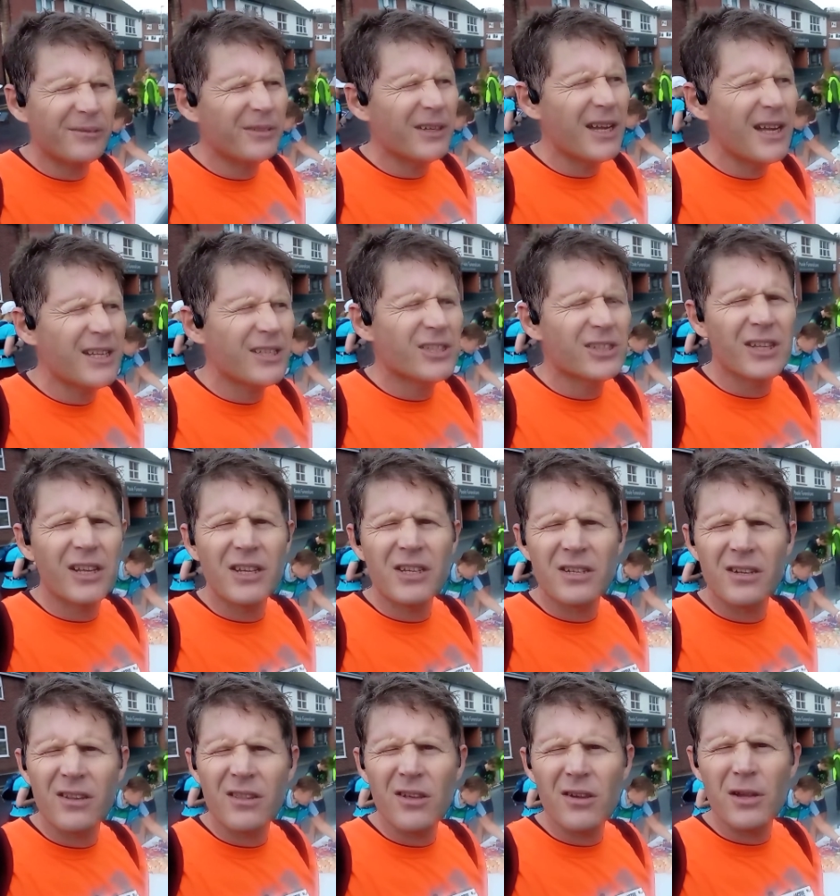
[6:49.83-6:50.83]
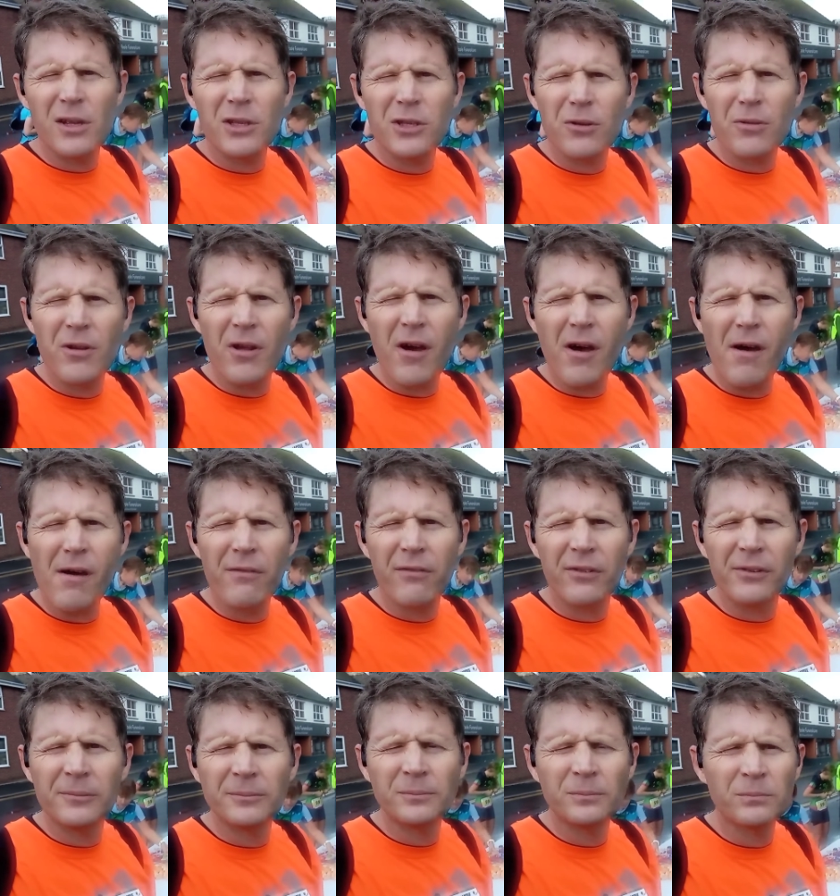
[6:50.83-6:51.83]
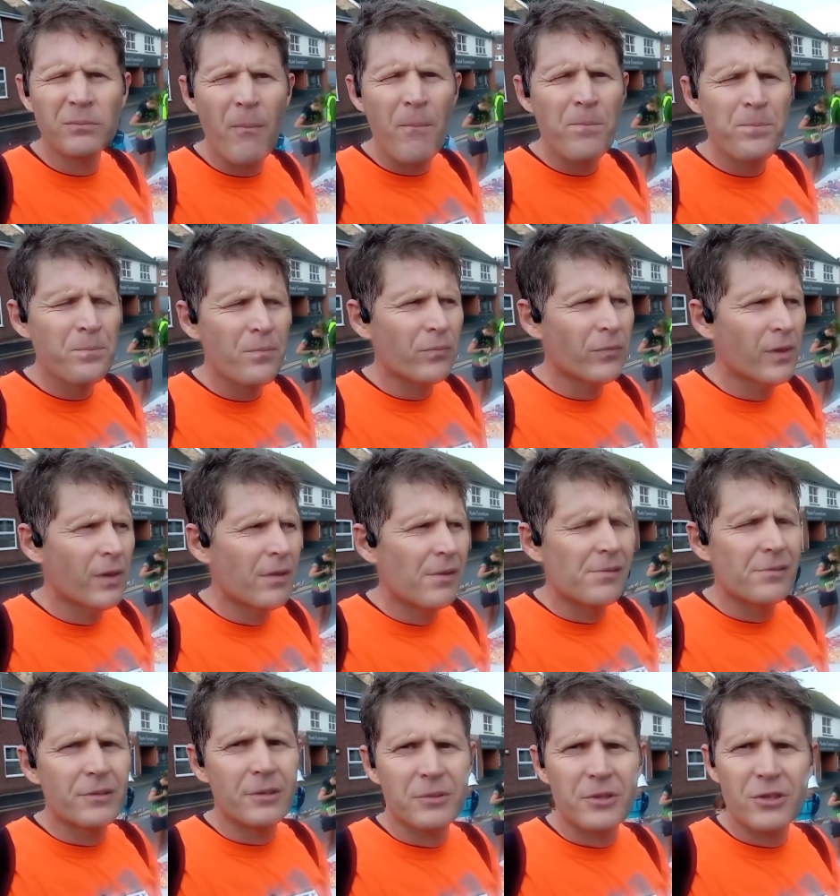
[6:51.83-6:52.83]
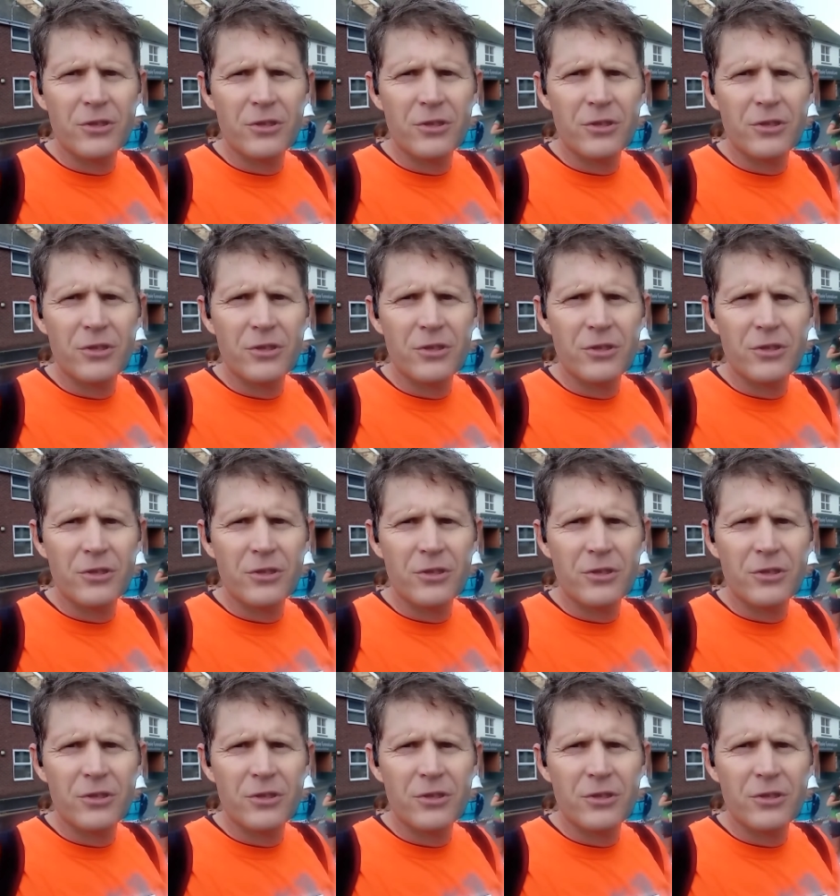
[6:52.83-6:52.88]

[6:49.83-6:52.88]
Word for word: aid station thirty-two and a half. I'm just